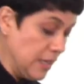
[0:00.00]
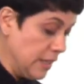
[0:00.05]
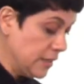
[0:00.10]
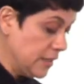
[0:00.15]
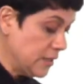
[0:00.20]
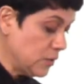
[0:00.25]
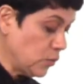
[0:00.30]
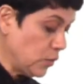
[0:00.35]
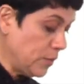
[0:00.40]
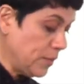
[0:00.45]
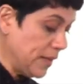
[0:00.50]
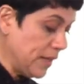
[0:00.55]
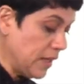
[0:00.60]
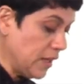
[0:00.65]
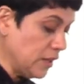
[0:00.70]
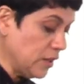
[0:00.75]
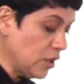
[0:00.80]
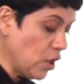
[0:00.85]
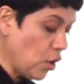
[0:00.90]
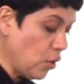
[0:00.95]
This would be a
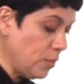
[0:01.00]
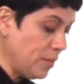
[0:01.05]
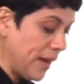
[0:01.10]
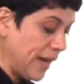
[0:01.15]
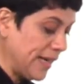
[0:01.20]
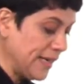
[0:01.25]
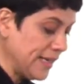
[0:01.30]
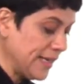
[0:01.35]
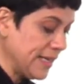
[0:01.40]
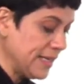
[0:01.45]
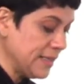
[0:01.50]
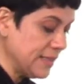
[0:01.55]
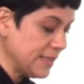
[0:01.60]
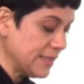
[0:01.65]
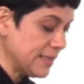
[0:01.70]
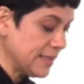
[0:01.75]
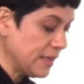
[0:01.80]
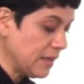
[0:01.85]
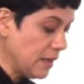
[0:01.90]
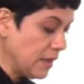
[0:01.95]
low
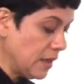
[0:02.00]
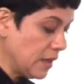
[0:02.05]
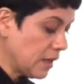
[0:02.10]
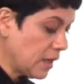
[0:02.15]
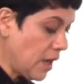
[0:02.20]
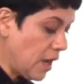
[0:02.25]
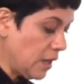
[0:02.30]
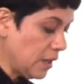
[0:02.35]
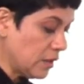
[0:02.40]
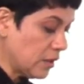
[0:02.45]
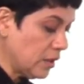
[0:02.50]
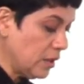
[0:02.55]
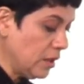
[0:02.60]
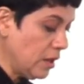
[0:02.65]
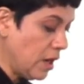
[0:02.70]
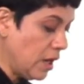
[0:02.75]
maintenance color.